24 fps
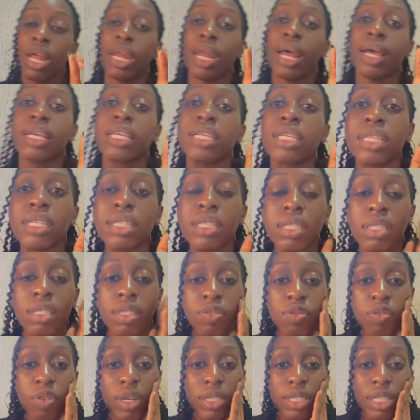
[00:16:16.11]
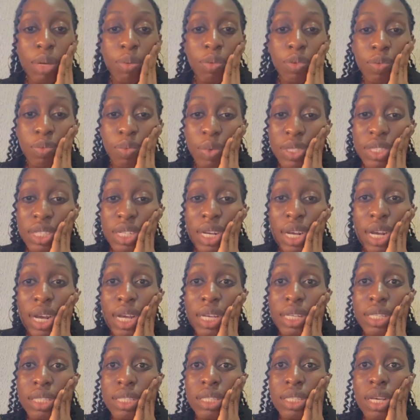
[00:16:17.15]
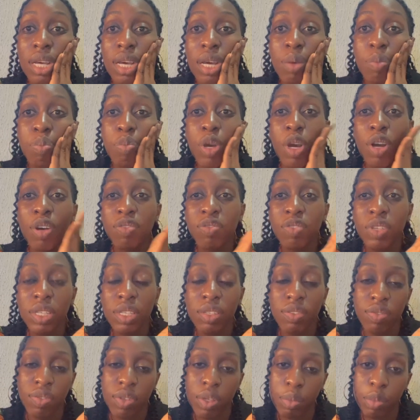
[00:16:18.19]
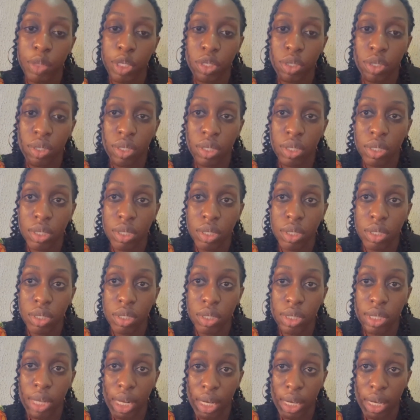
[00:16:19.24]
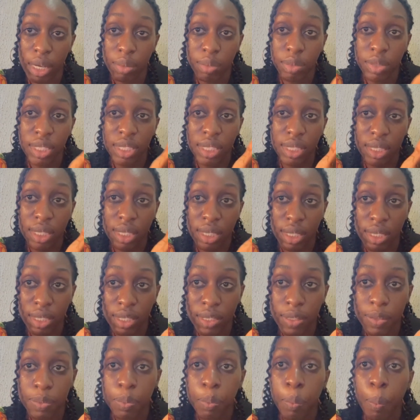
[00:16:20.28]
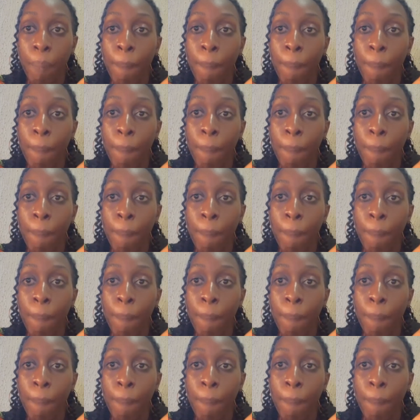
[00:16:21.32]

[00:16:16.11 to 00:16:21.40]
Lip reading: like for example, if the patient has pelvic inflammatory disease,